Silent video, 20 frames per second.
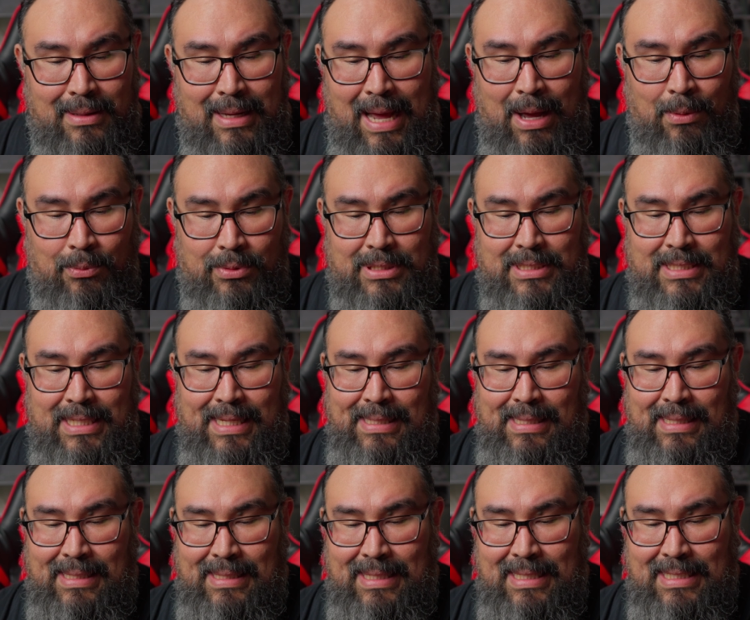I would say
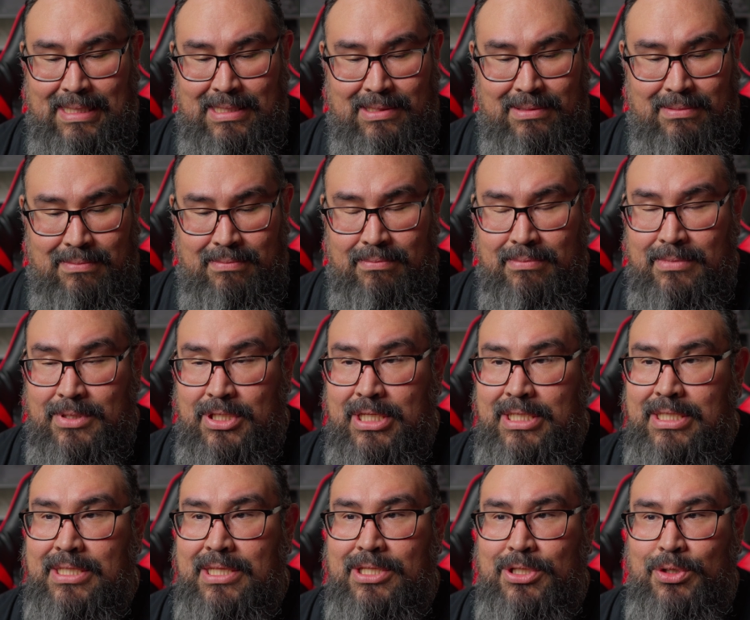that
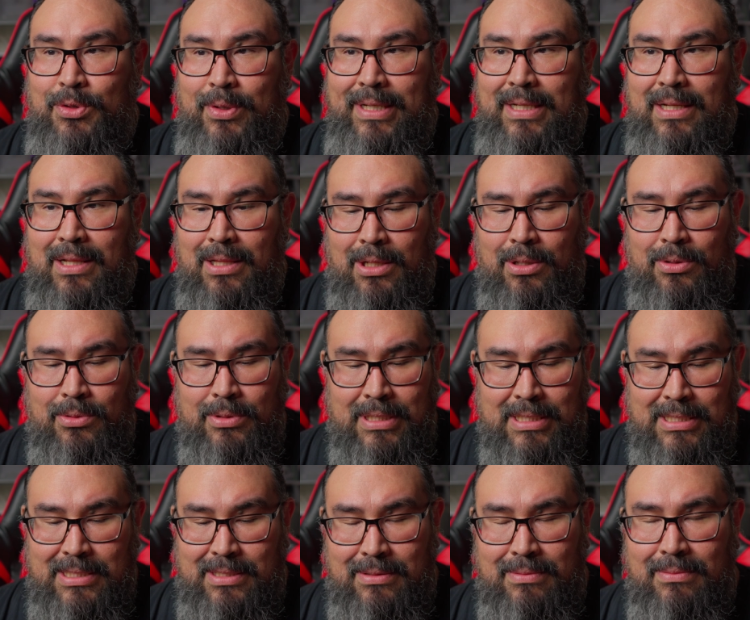just the screen alone
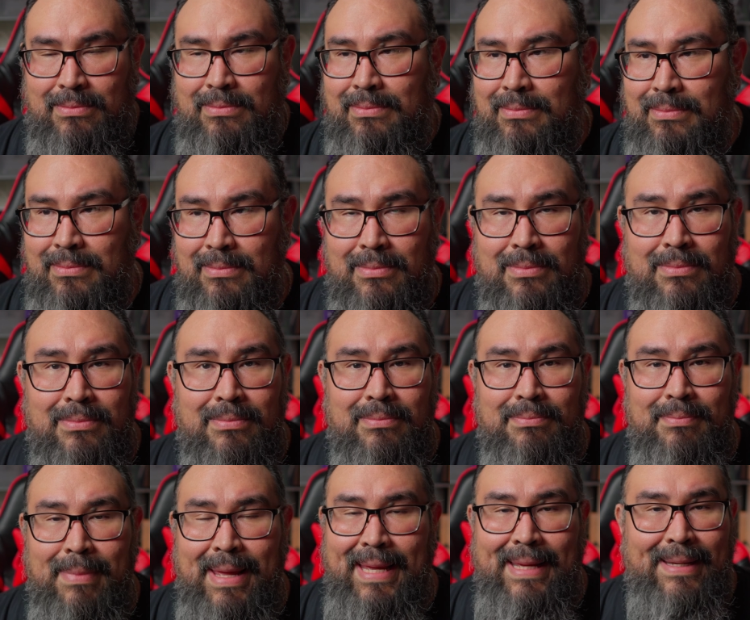is,
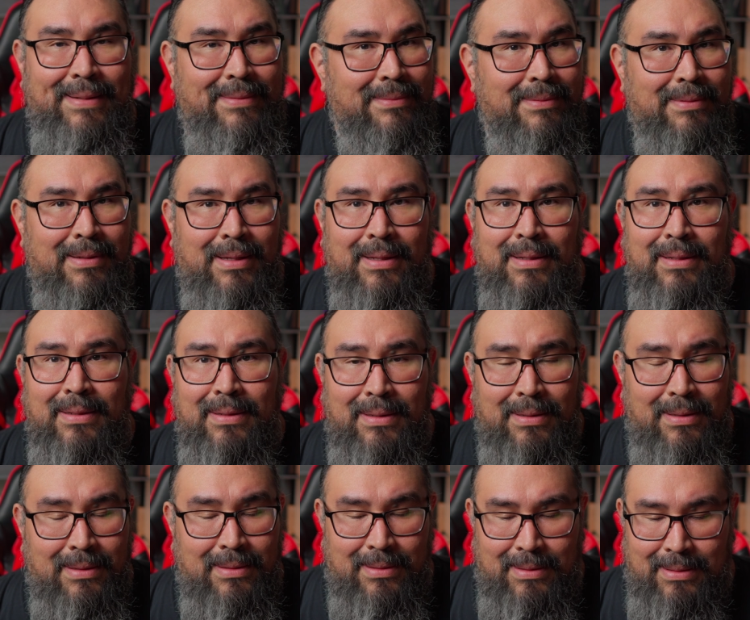man,
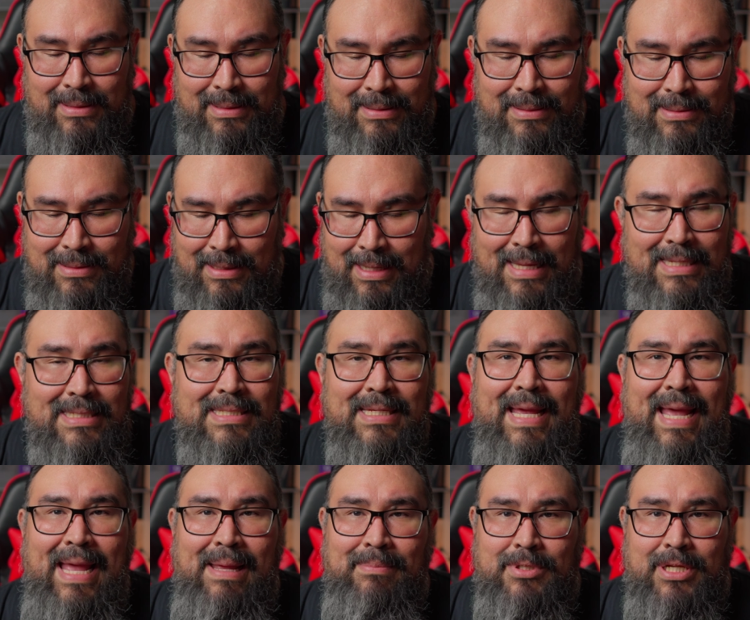it's a
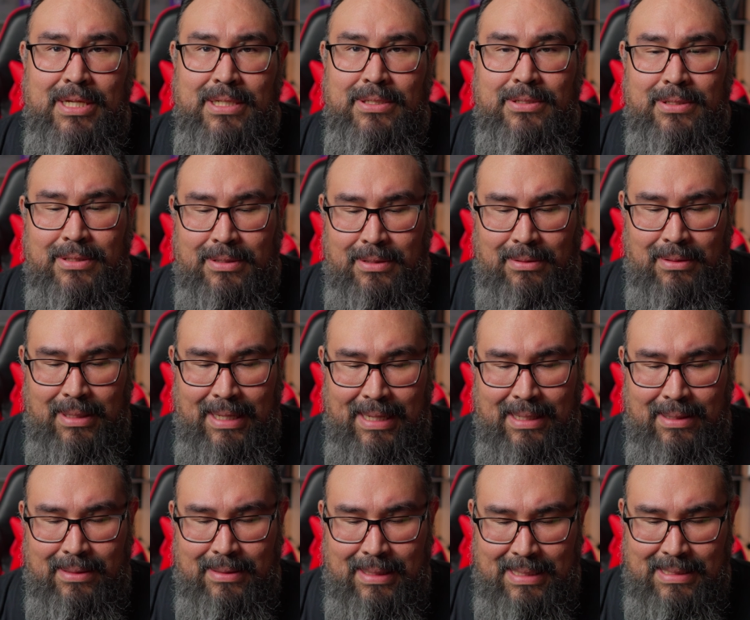game changer.
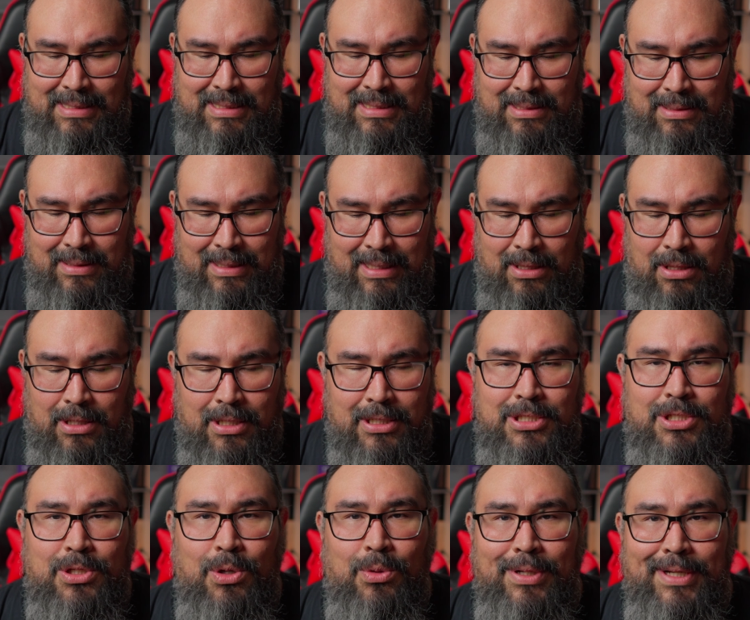Like it
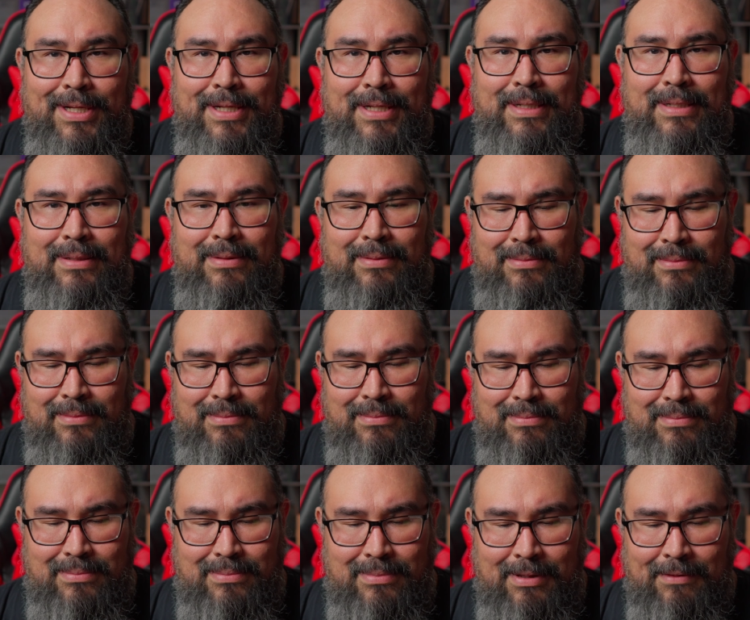looks so good.
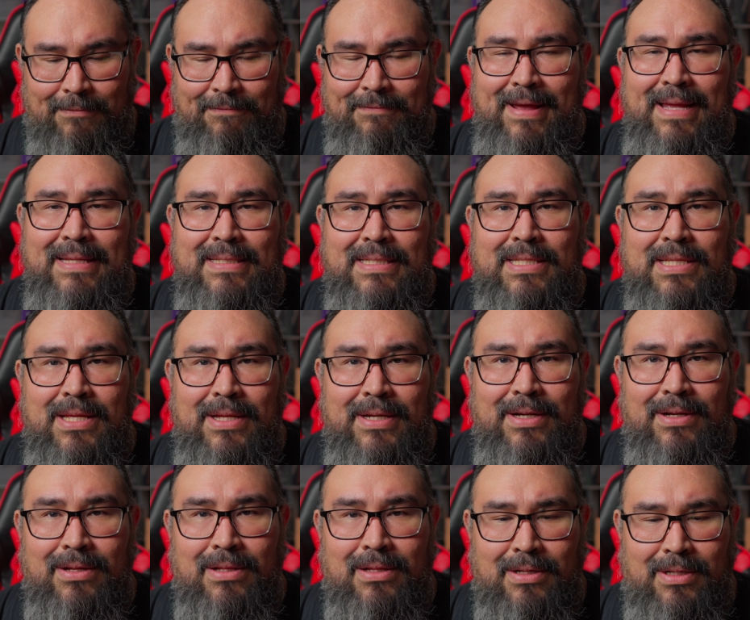The faces on
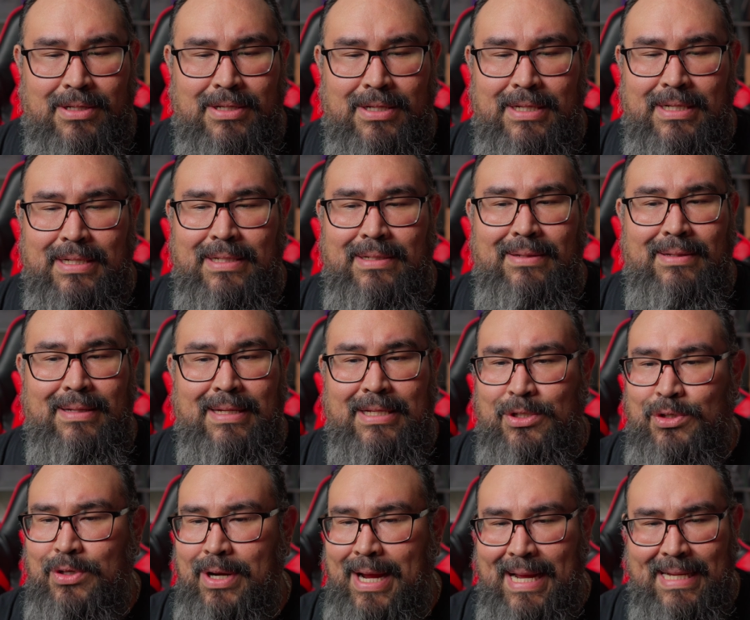here look good. It
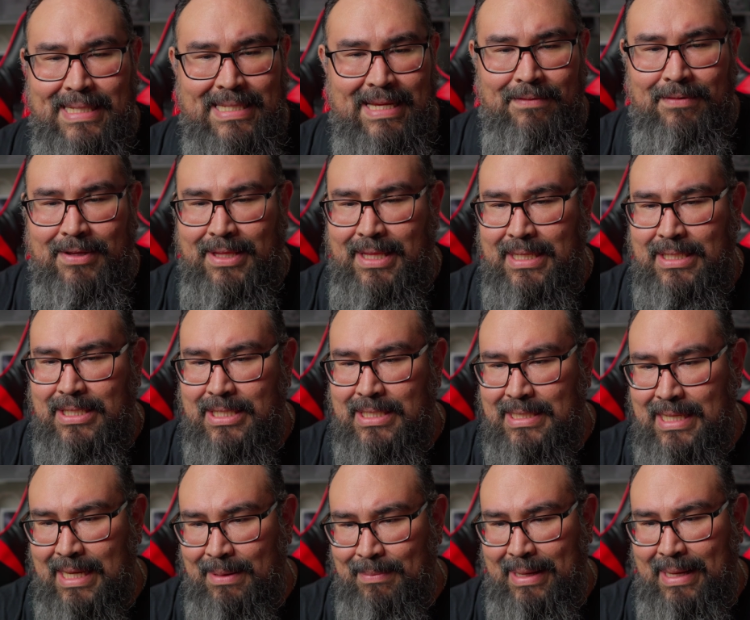tracks everything
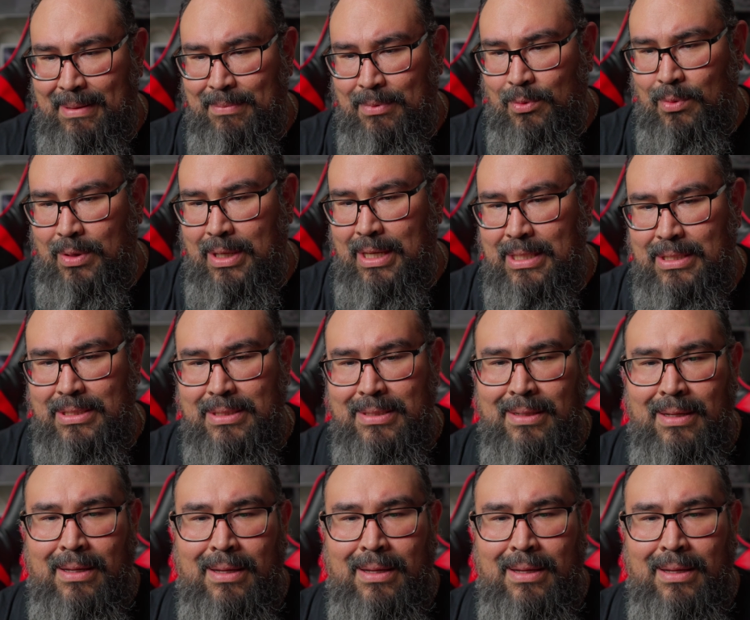just like my Apple Watch.